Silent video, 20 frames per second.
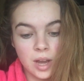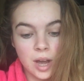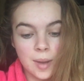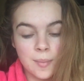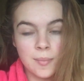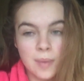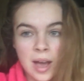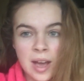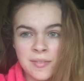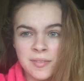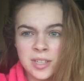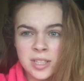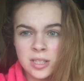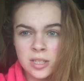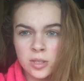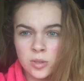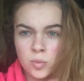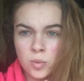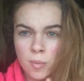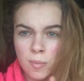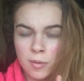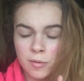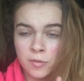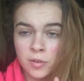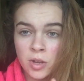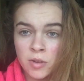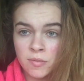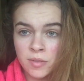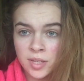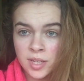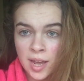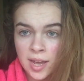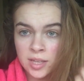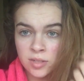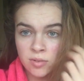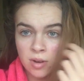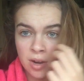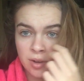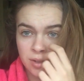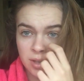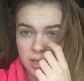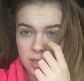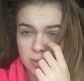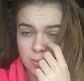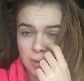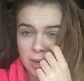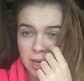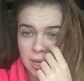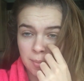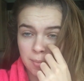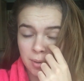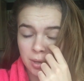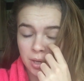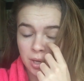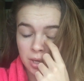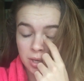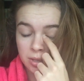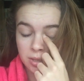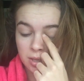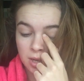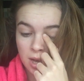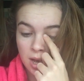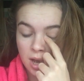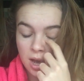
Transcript: I'm having to swap a few of the days around this week because